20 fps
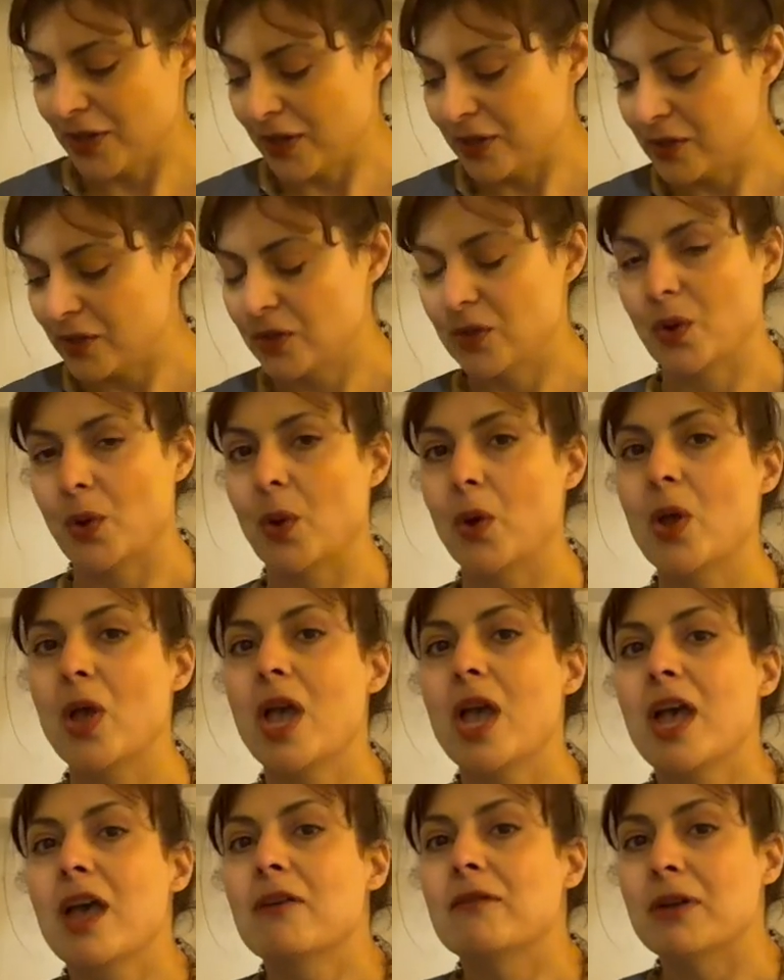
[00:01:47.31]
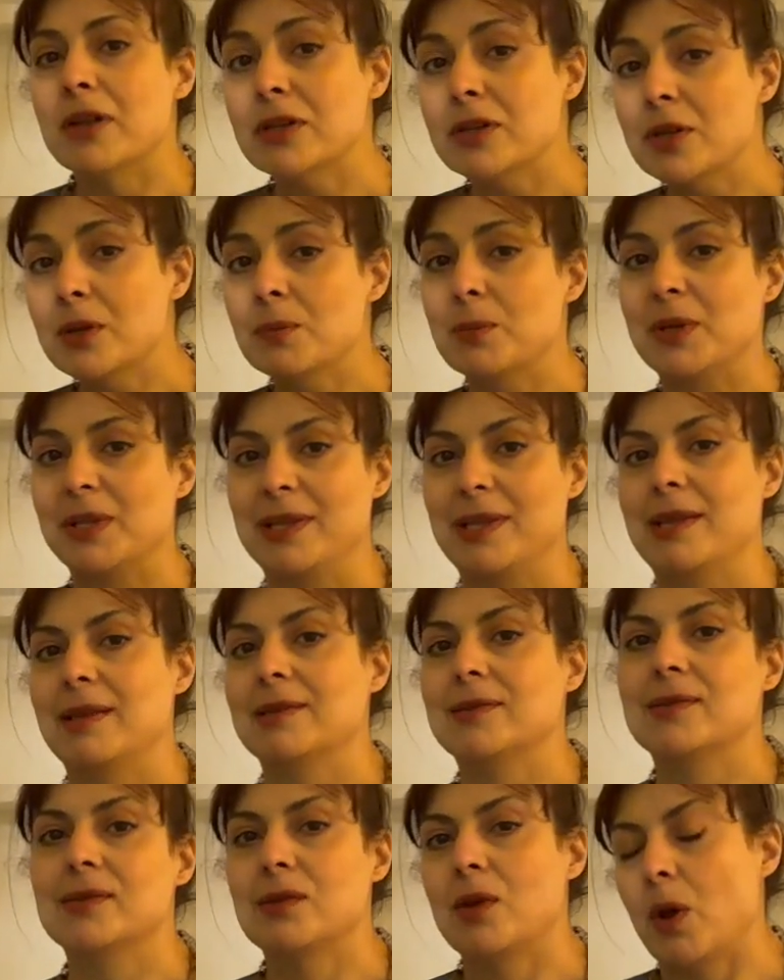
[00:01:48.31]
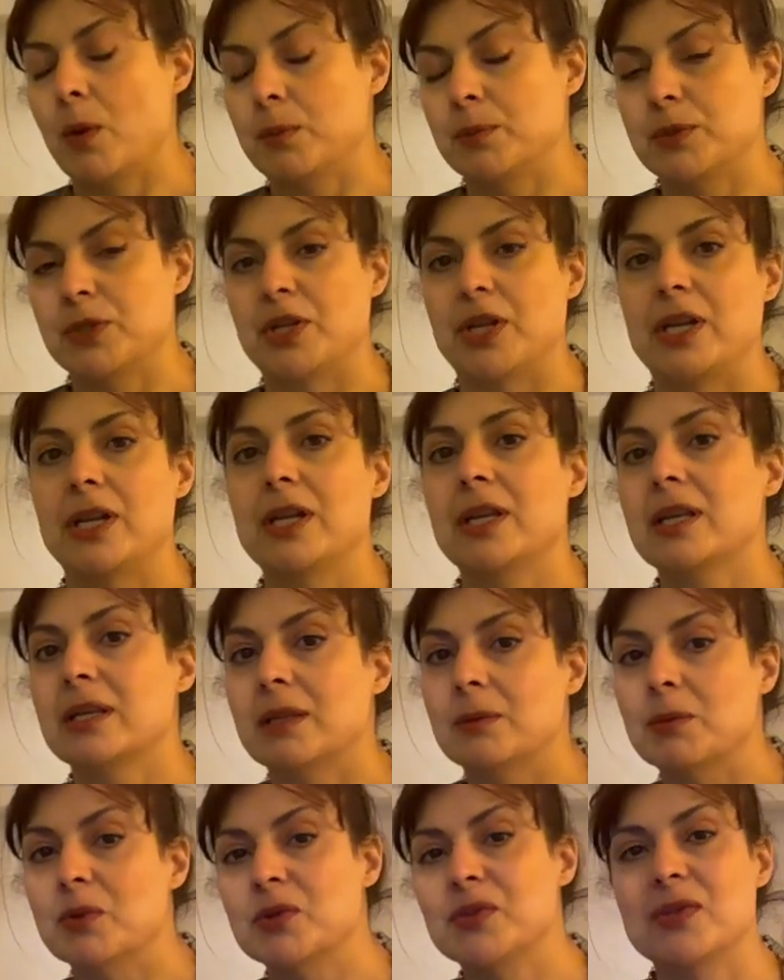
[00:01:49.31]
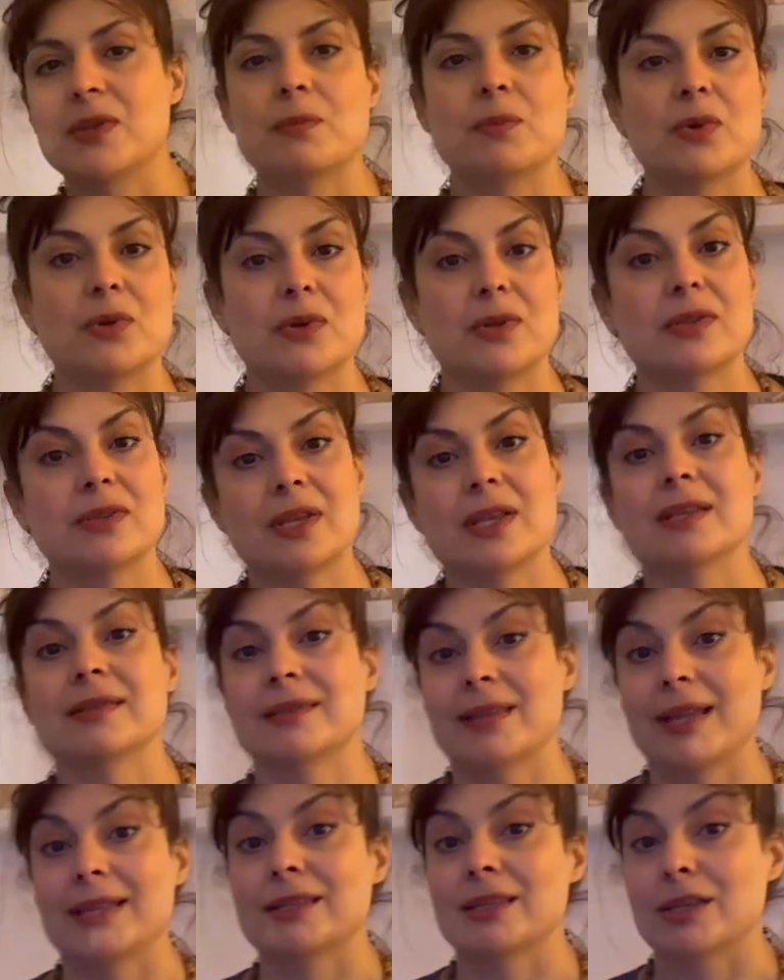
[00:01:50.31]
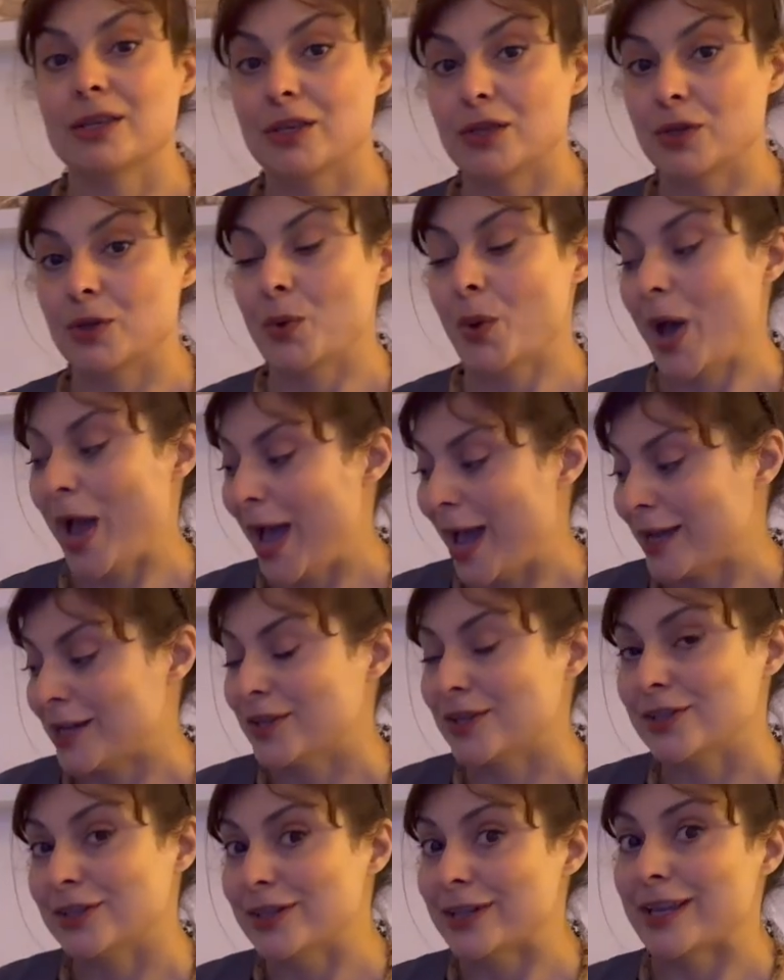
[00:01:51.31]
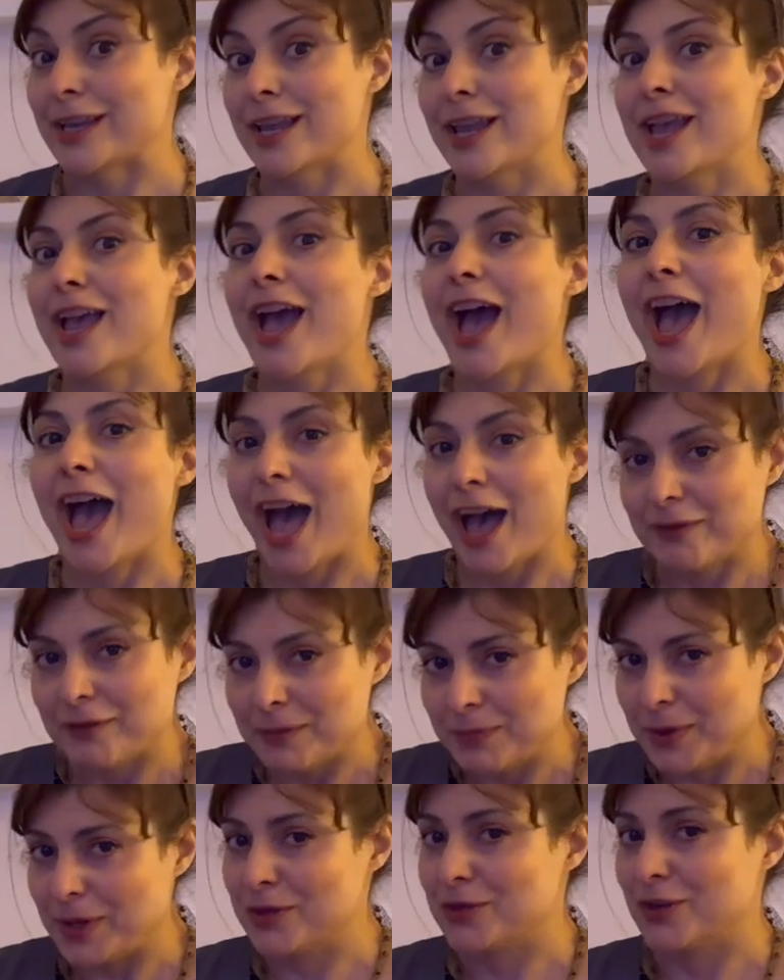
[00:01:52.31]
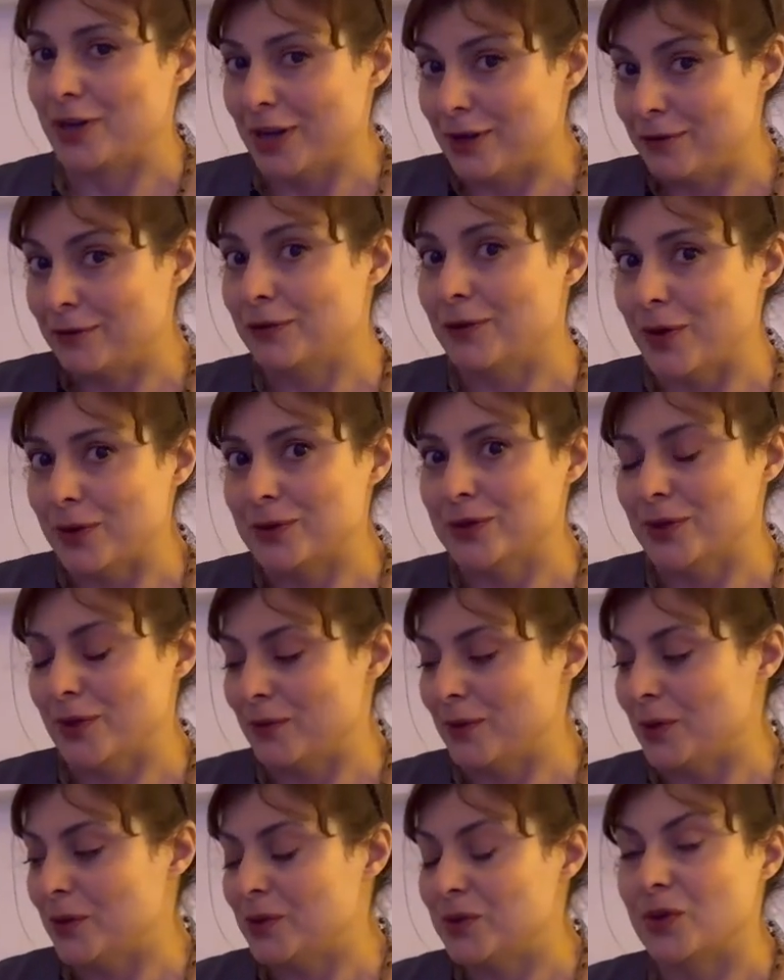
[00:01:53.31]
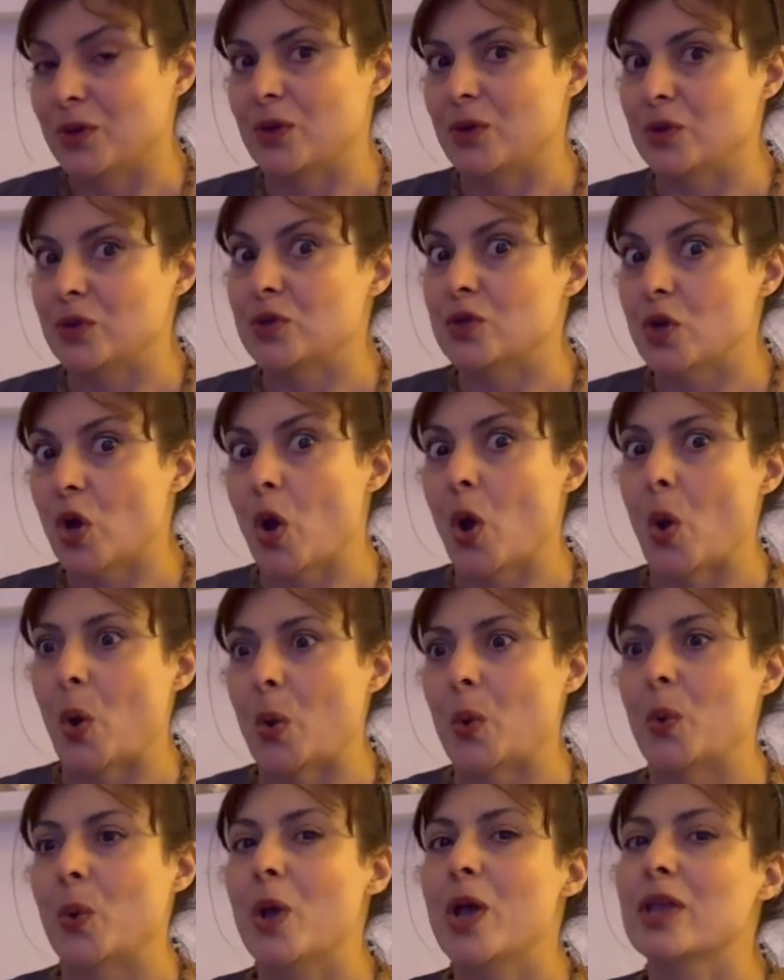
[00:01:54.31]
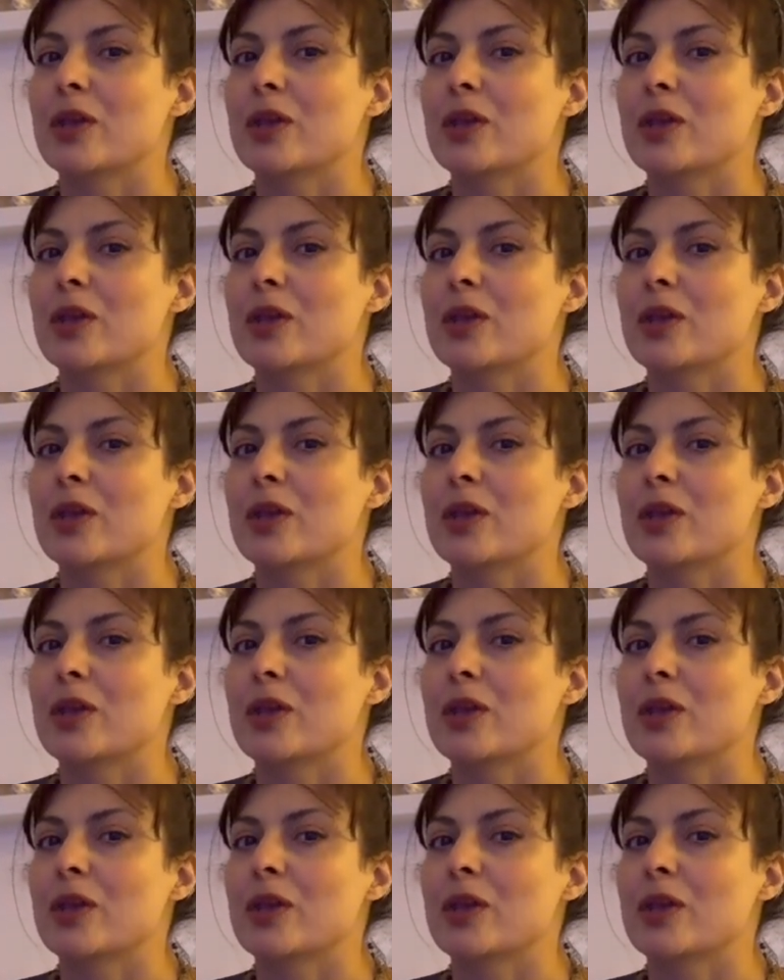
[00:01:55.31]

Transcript: So when you're building a sculpture, the most important thing is that you actually have a picture in front of you, so you know